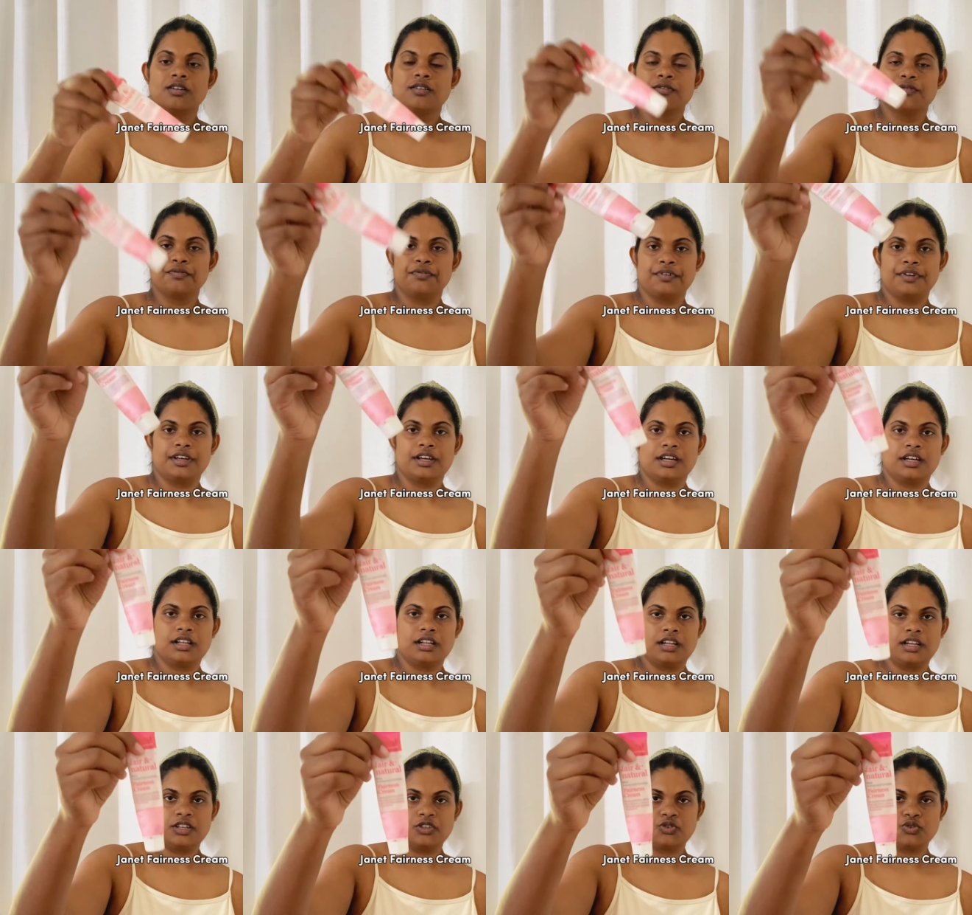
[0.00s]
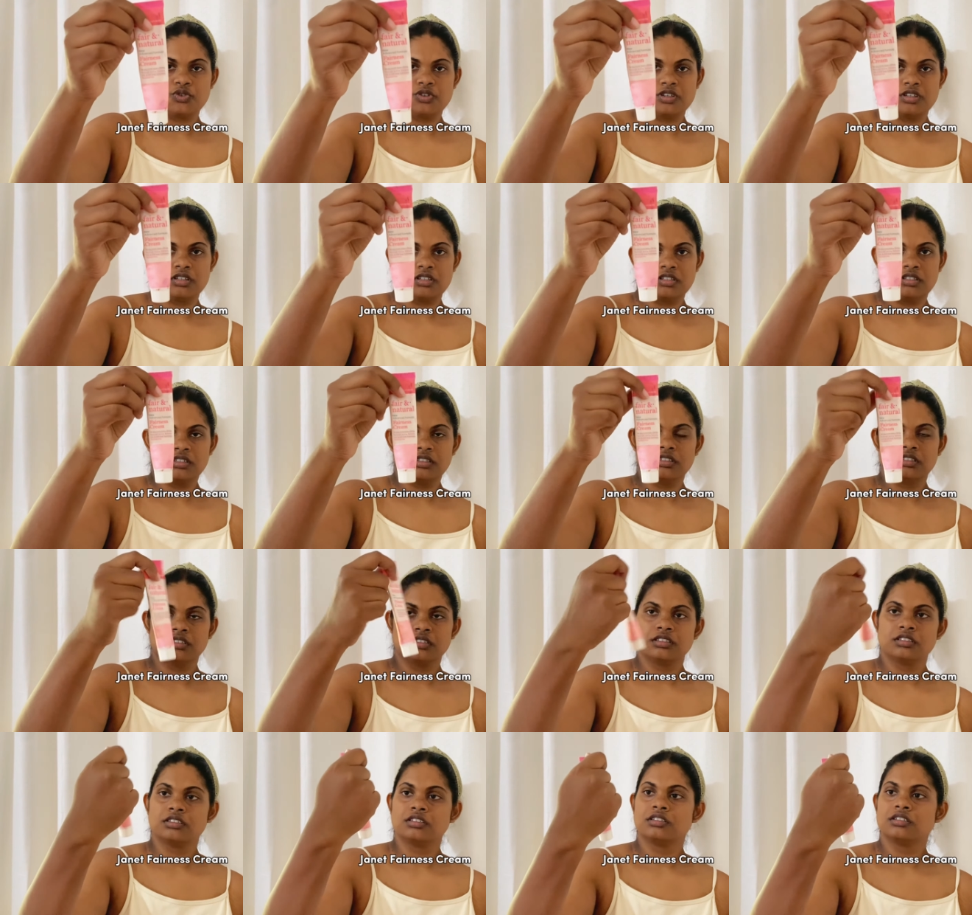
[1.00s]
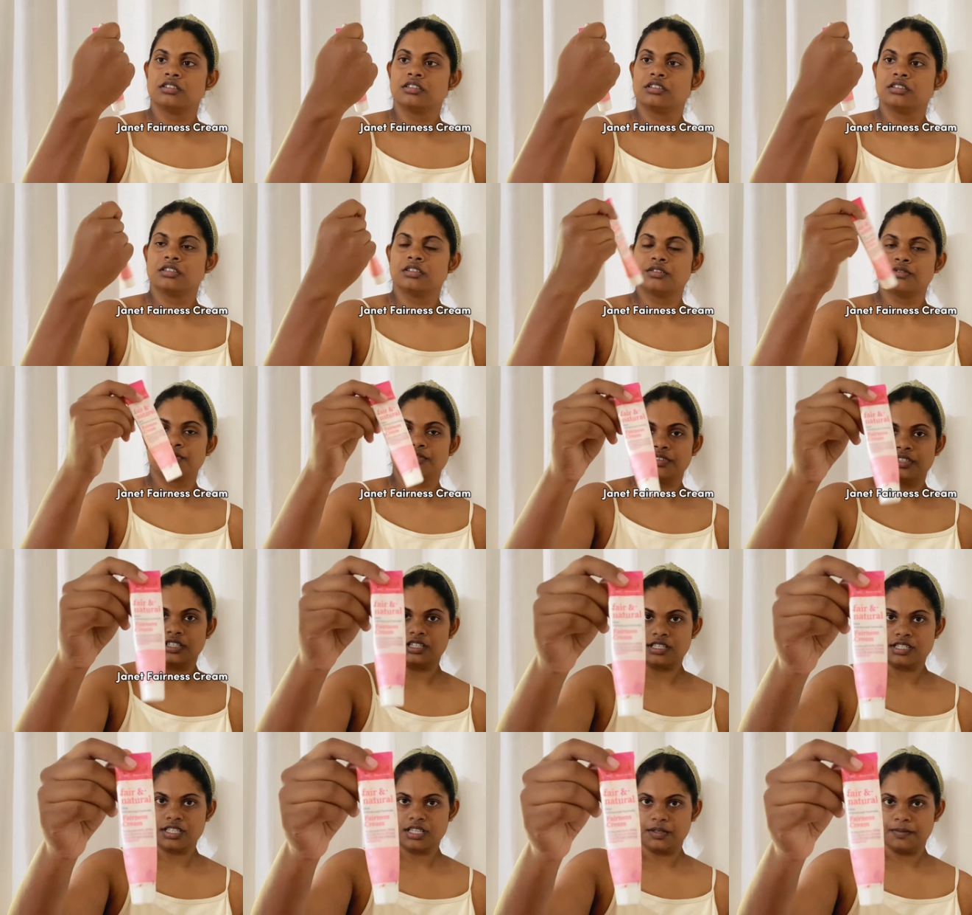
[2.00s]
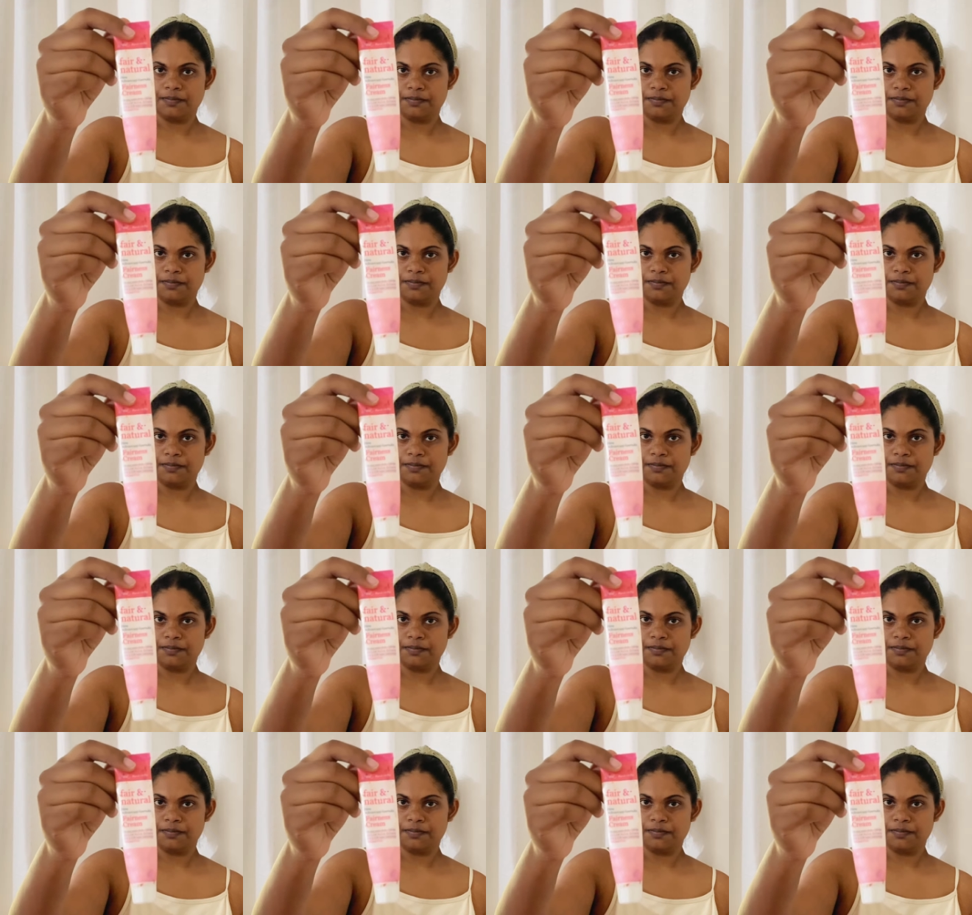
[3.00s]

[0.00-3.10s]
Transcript: Fair Natural Fair Skin.